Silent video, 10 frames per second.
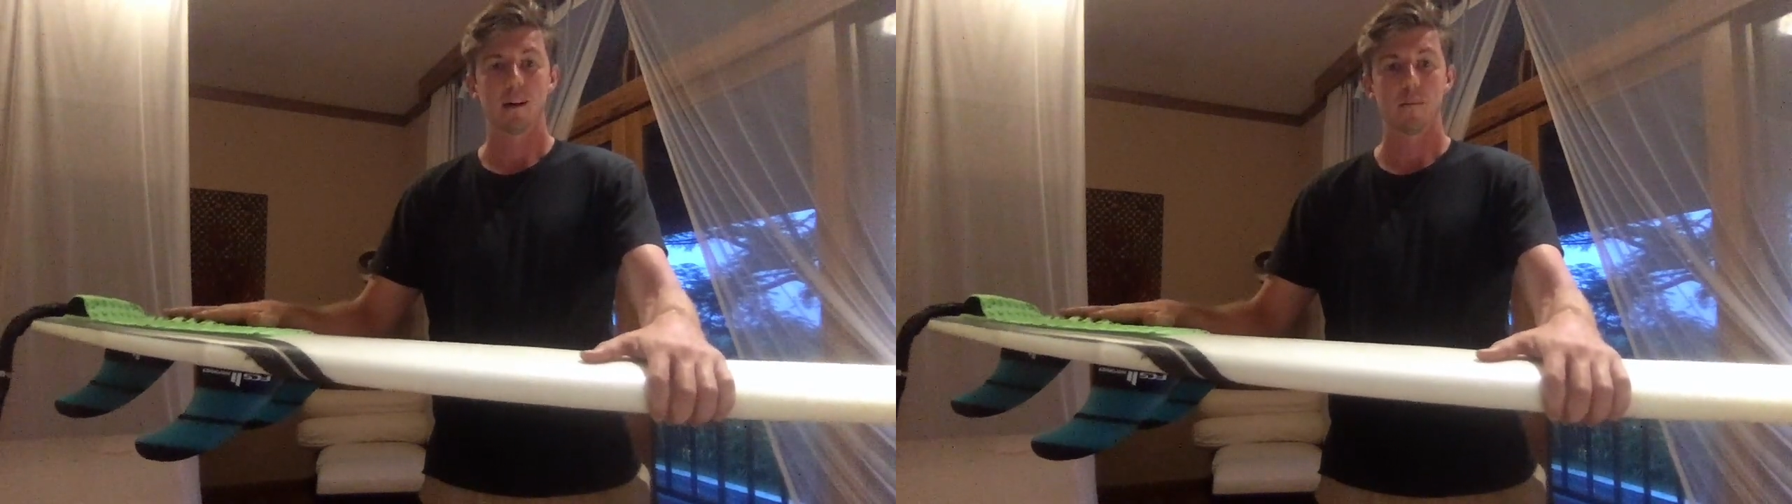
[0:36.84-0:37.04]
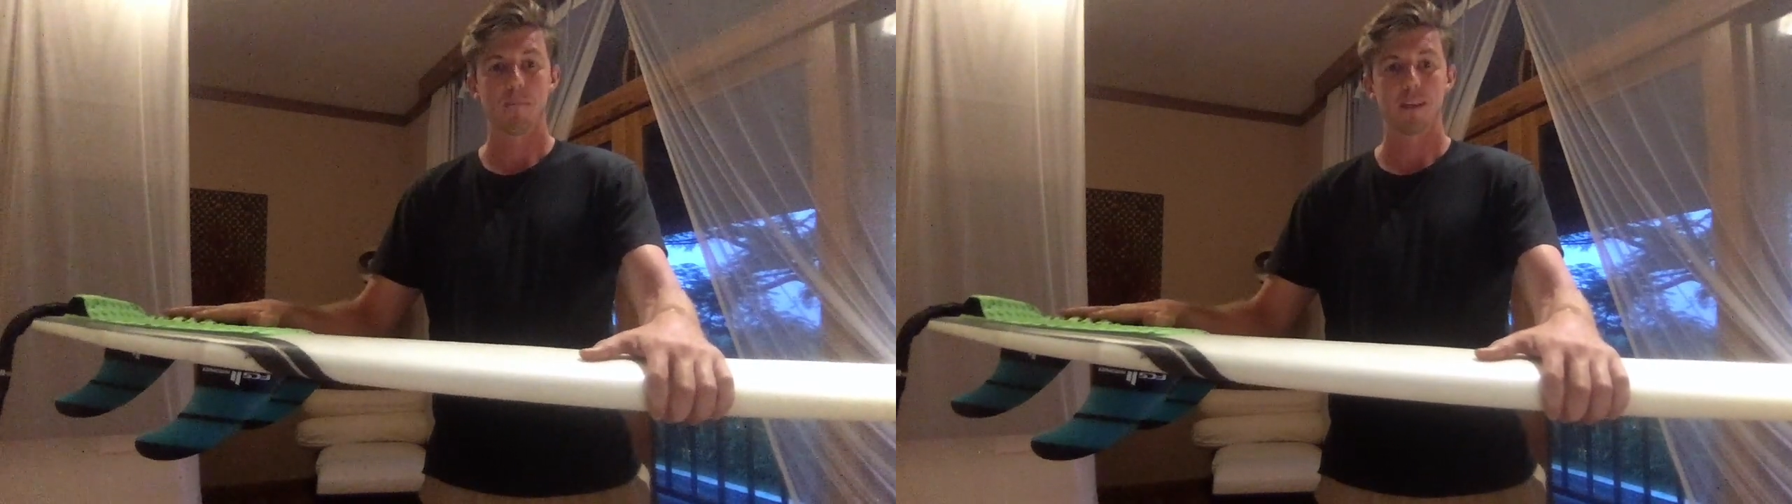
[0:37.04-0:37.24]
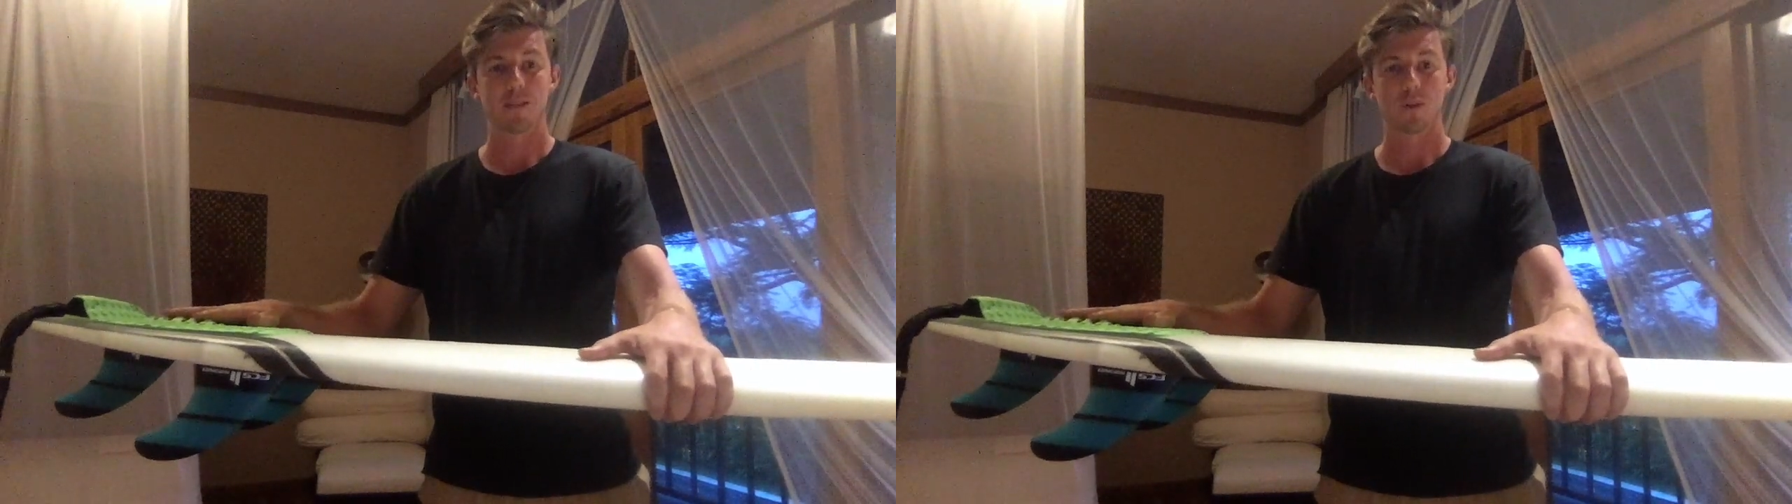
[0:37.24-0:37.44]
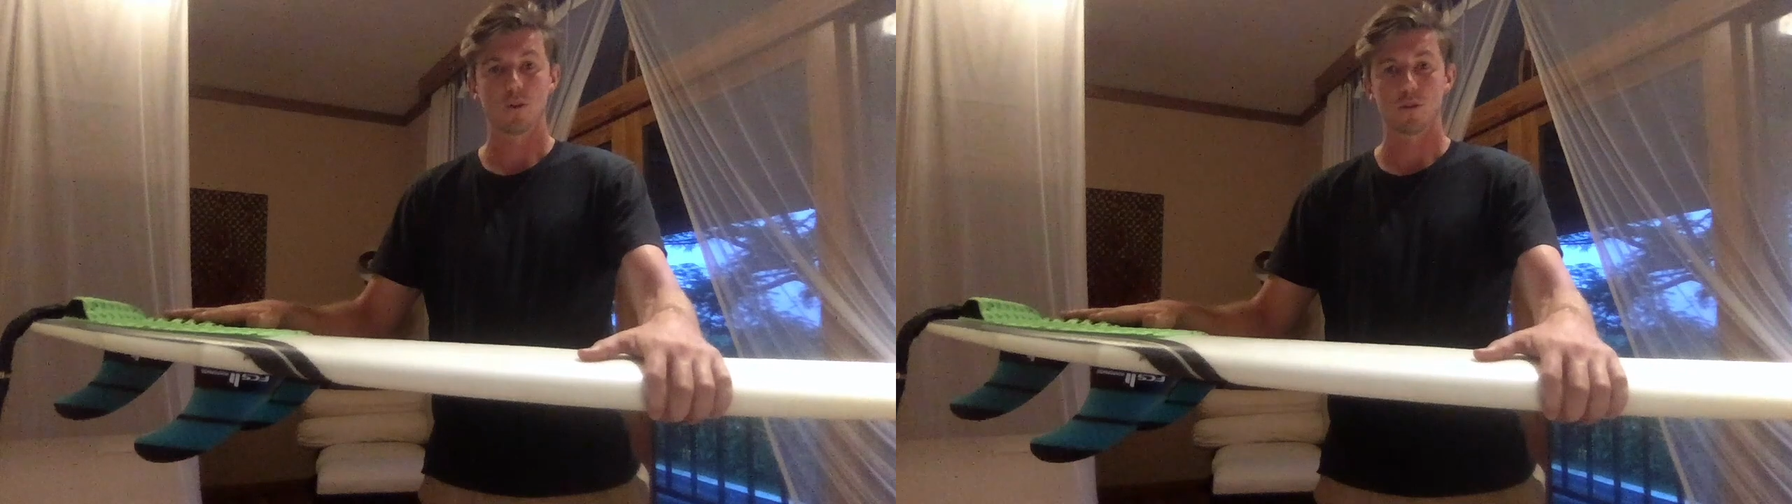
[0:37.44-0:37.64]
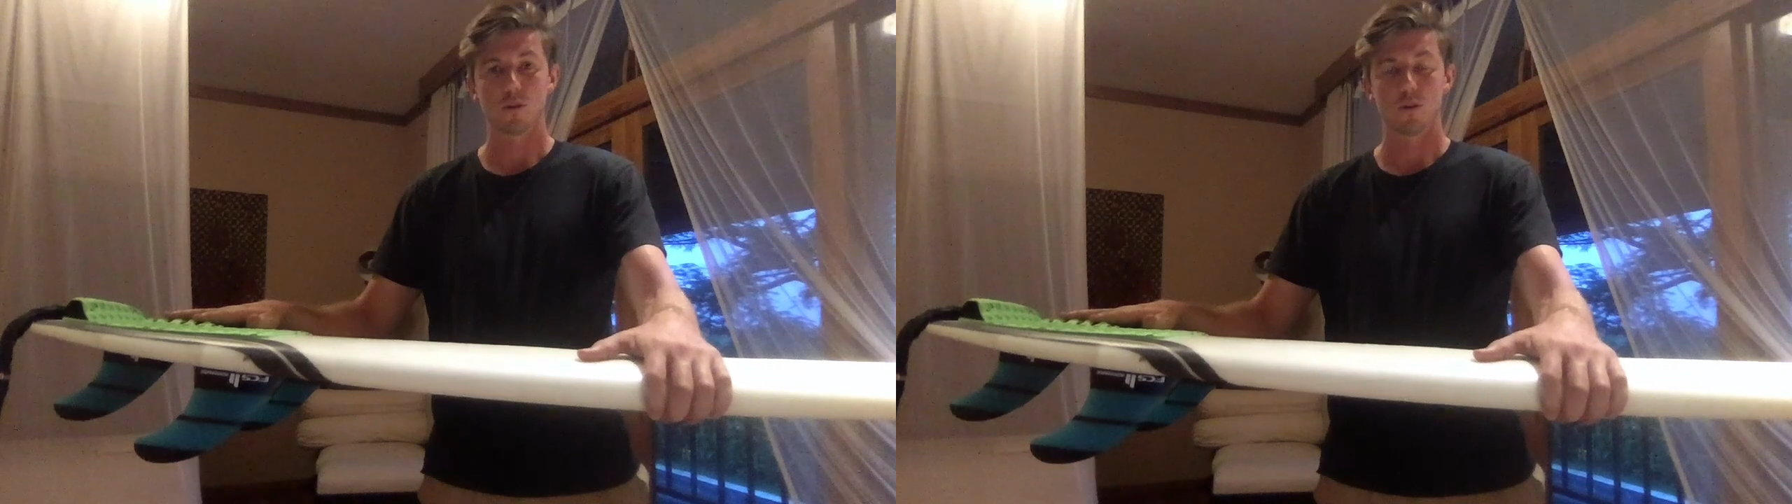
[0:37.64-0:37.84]
based
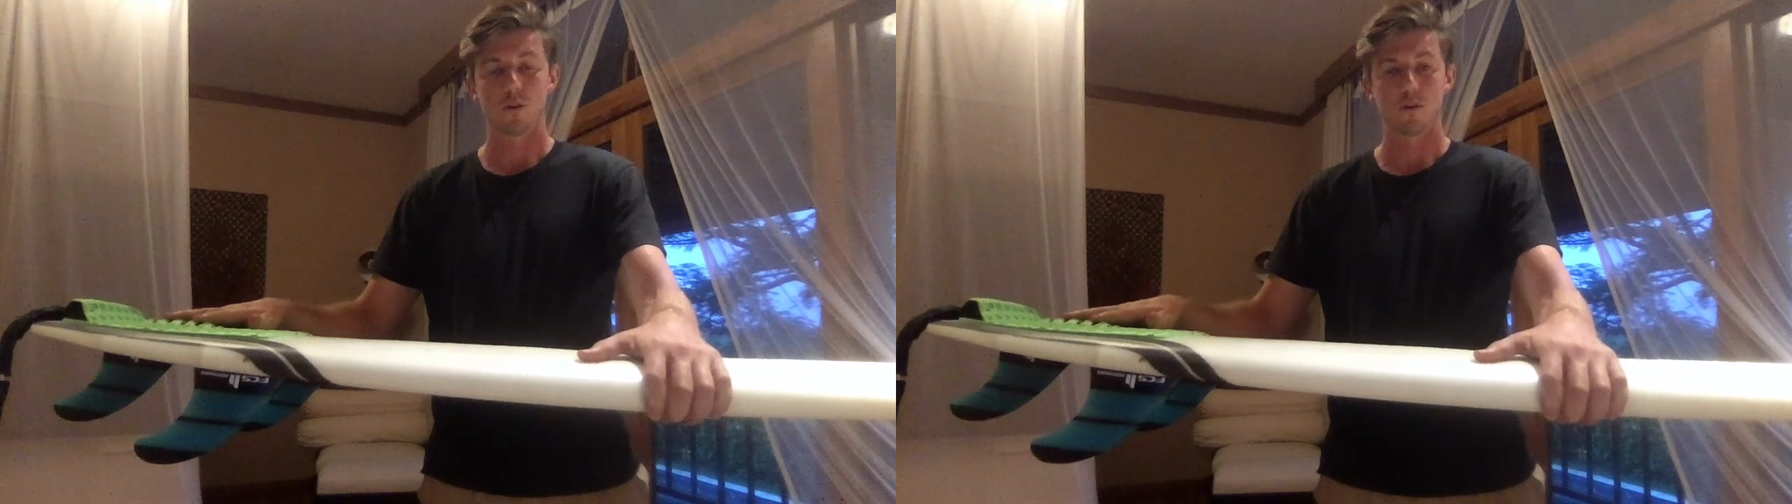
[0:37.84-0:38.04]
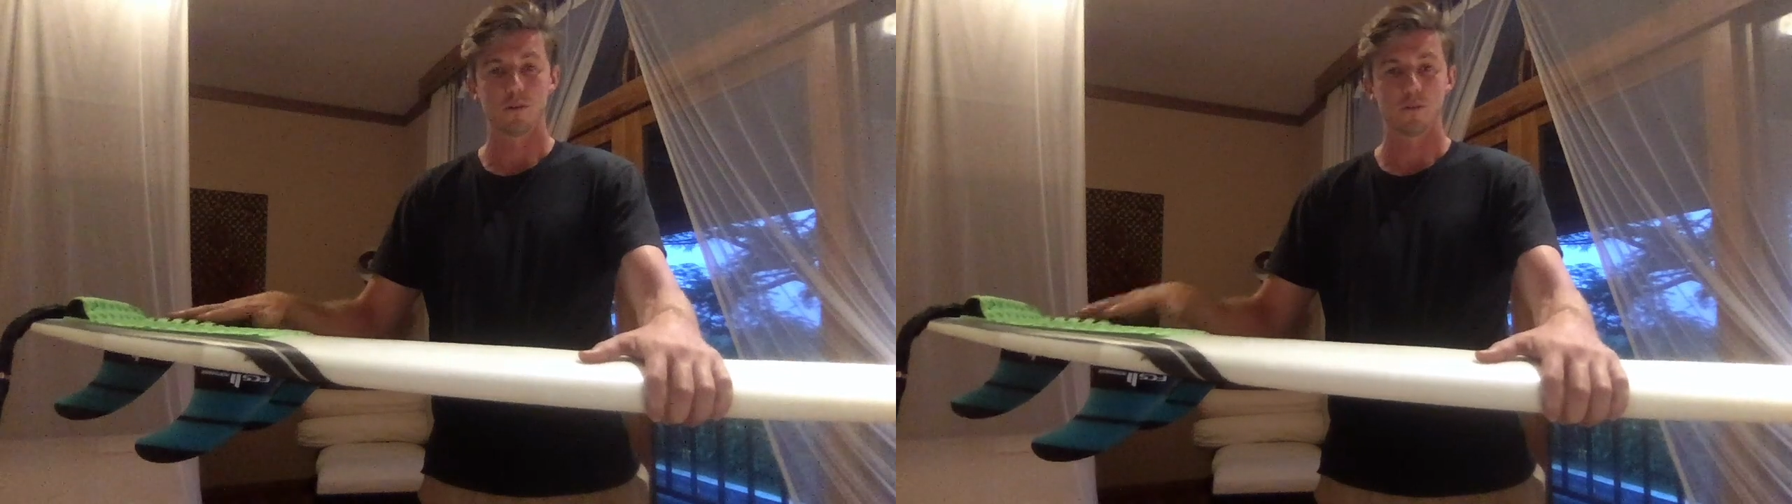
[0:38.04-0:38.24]
on your